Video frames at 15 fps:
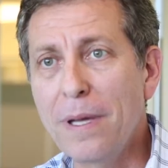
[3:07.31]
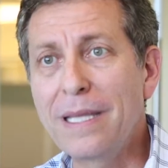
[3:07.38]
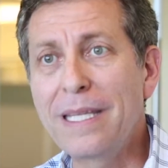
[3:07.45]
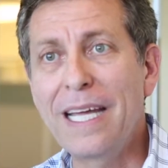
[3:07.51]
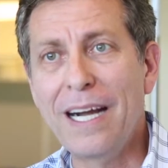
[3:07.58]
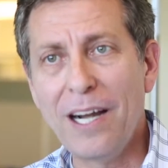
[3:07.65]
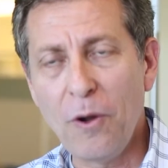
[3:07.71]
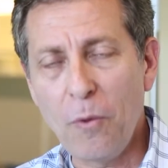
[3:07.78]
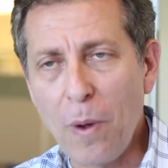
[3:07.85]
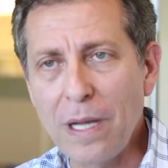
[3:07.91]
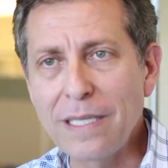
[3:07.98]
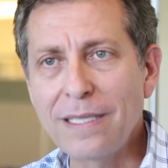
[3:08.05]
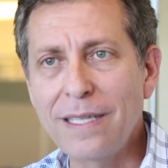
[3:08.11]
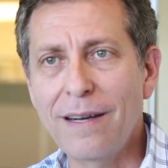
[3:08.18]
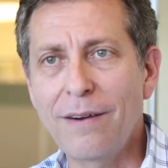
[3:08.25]
But they are the
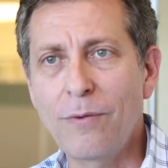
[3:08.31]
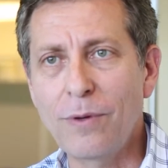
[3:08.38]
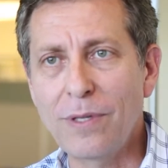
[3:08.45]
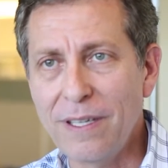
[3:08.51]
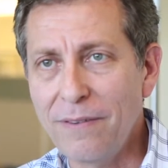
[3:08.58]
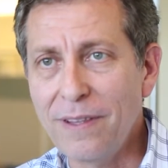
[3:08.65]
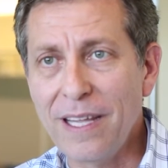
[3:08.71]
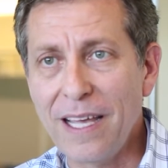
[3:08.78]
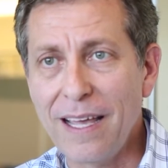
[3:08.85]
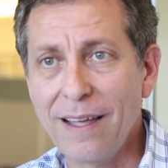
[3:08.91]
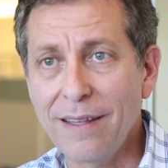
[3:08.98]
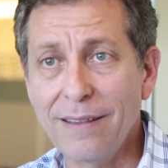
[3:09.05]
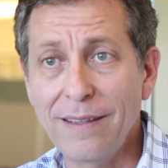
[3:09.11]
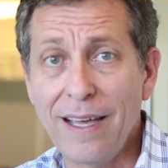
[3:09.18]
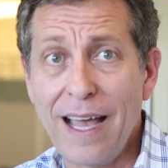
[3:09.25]
ones that are receiving
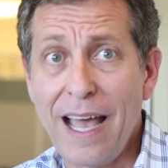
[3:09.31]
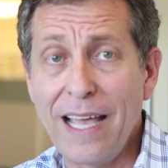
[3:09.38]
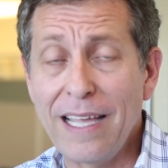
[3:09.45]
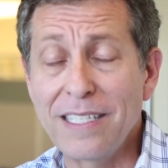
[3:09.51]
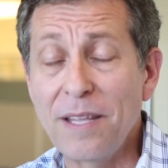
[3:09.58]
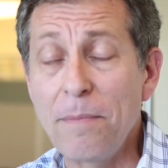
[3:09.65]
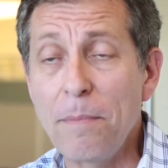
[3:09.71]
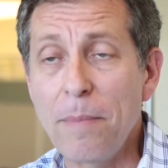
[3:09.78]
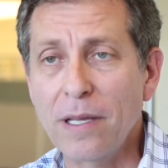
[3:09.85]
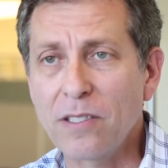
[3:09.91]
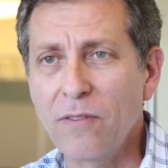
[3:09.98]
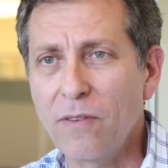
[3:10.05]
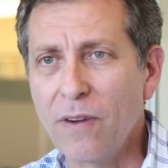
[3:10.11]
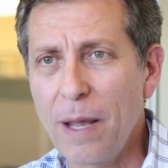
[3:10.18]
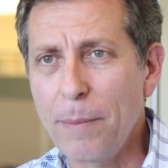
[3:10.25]
the highest impacts
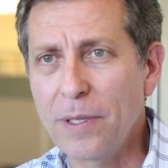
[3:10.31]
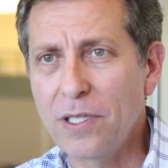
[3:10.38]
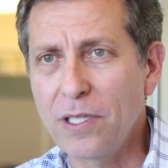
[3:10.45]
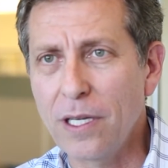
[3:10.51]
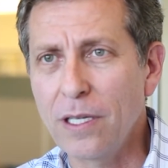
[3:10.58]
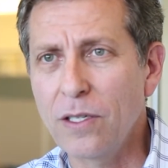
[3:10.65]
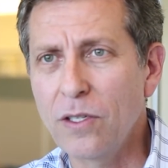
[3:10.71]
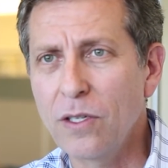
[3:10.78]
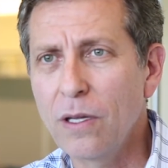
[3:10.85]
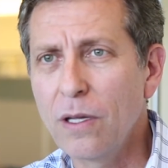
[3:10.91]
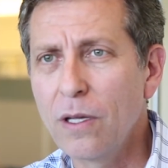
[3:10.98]
of climate change.